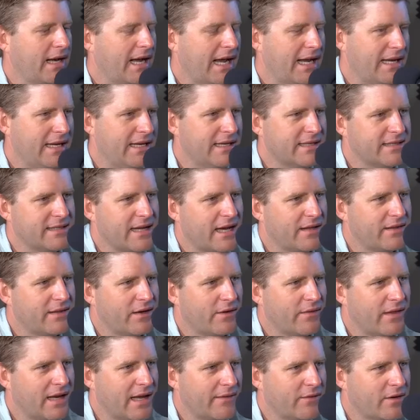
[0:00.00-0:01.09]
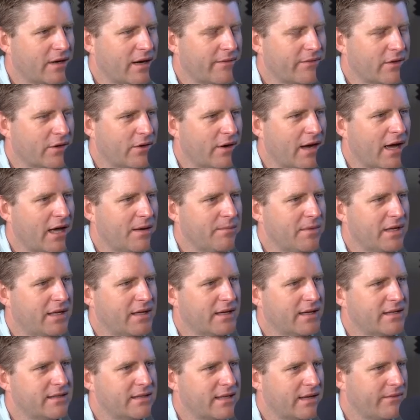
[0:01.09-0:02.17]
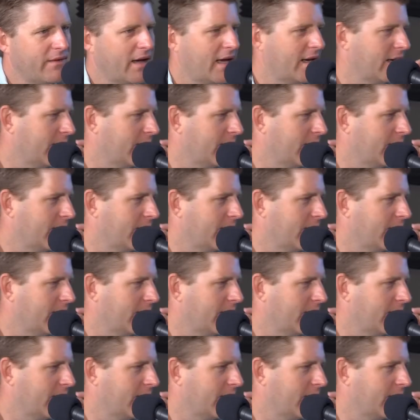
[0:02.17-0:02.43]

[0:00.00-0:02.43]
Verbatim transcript: ideas out there that never get off the ground because they've got a